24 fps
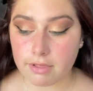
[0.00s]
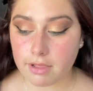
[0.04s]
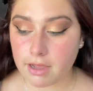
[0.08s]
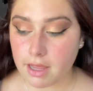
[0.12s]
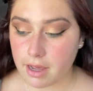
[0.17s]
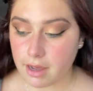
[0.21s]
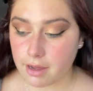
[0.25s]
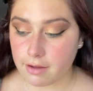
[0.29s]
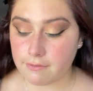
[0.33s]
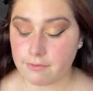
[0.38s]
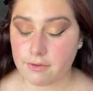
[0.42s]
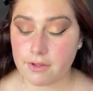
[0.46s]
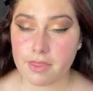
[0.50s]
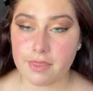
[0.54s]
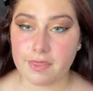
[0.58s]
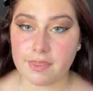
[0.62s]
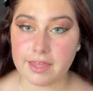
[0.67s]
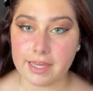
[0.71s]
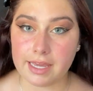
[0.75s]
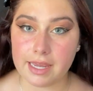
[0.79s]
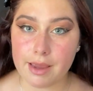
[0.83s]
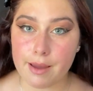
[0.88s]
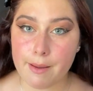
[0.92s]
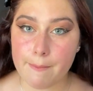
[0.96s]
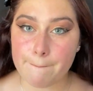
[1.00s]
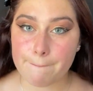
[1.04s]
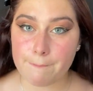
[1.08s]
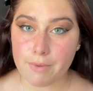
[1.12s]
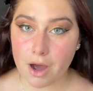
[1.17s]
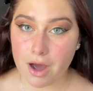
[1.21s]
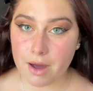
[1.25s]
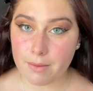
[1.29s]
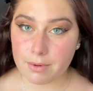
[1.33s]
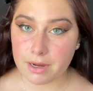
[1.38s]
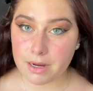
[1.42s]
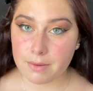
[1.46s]
love the
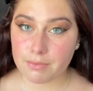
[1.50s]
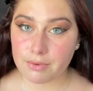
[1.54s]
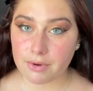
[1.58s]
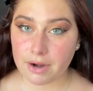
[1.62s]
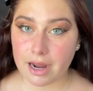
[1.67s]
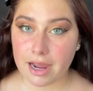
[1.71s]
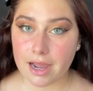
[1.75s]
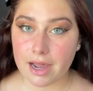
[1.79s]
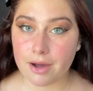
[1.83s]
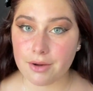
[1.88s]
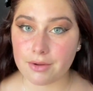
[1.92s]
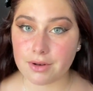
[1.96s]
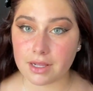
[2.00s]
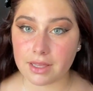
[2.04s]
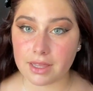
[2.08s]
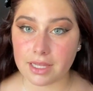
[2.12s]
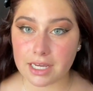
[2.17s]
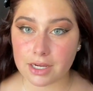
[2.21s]
Bobbi Brown